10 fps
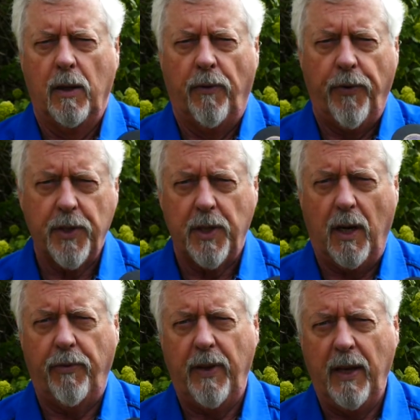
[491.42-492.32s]
First
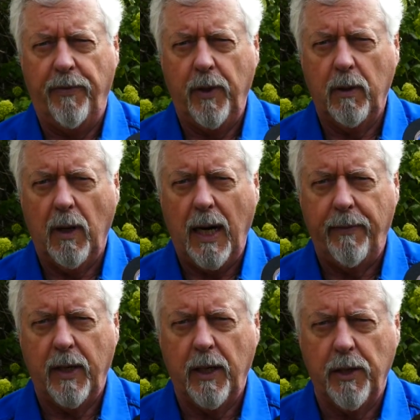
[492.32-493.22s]
off, if you're
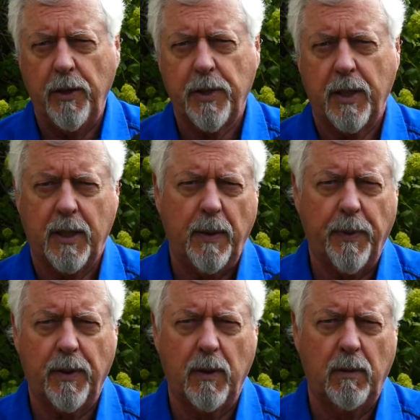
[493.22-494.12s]
using a
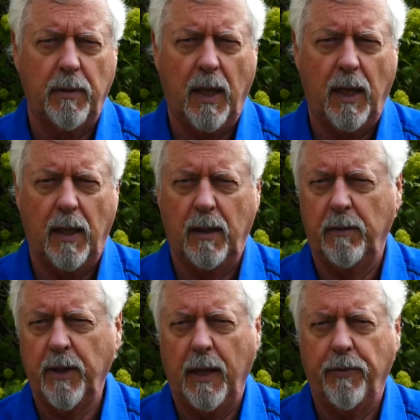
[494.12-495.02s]
typical
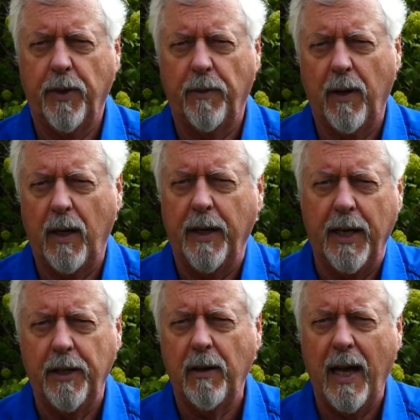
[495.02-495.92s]
9-foot rod
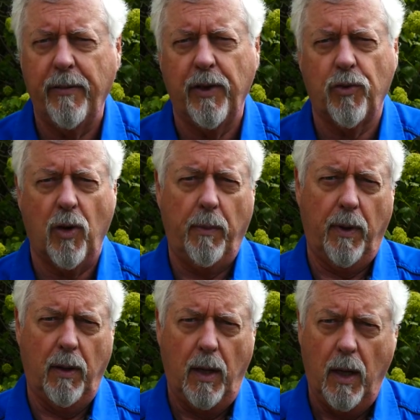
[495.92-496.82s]
and you're having
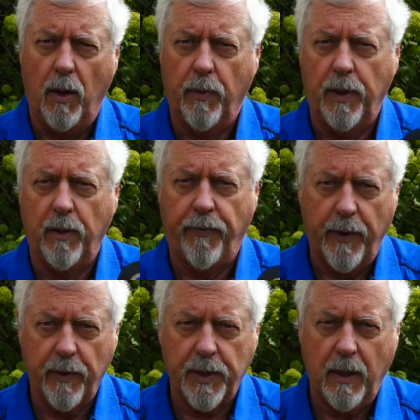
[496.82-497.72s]
trouble with your
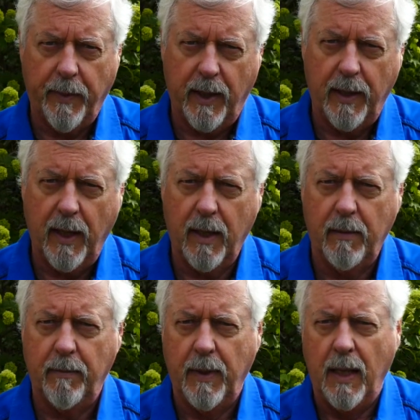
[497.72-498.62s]
ferrules coming undone,
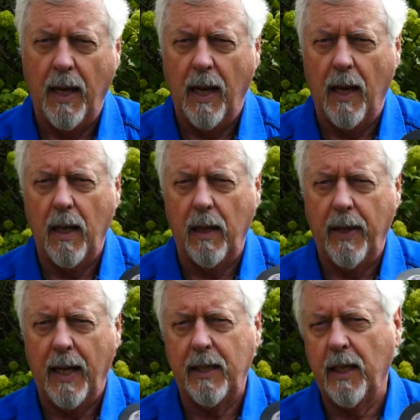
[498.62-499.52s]

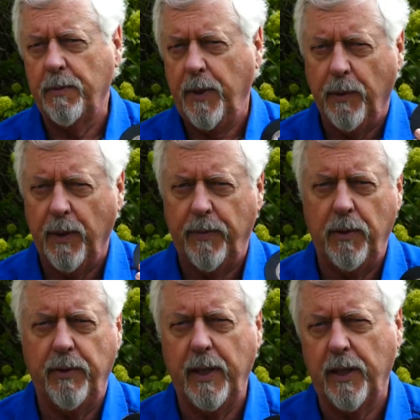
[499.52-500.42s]
that tells me one of
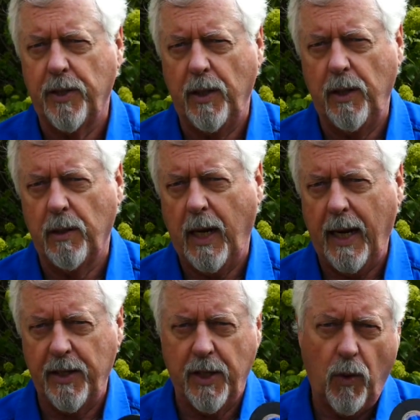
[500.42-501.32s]
two things. You're
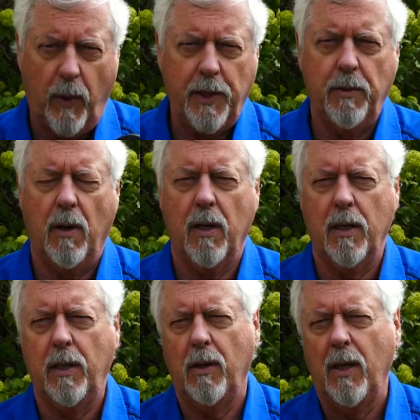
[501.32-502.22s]
casting way too
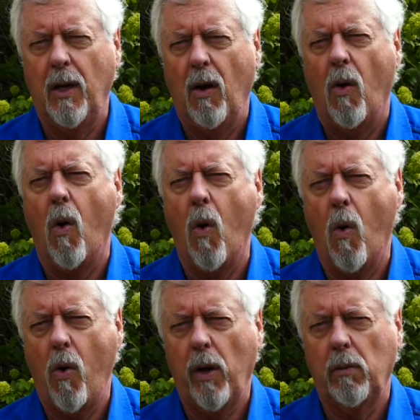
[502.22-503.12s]
hard,
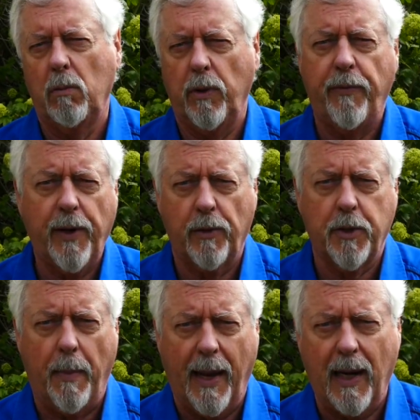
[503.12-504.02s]
or the ferrules
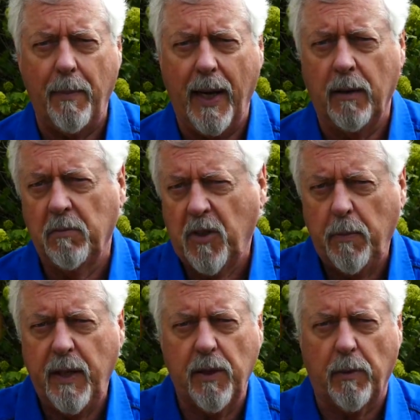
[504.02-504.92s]
are badly made.
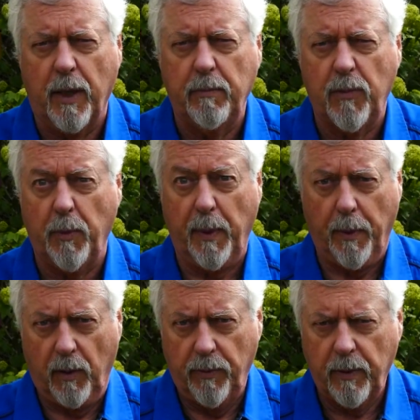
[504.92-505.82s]
Could be either one, could be
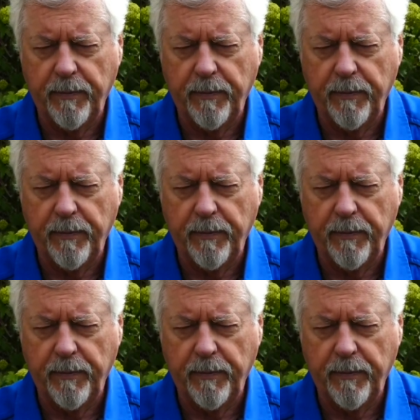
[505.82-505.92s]
both.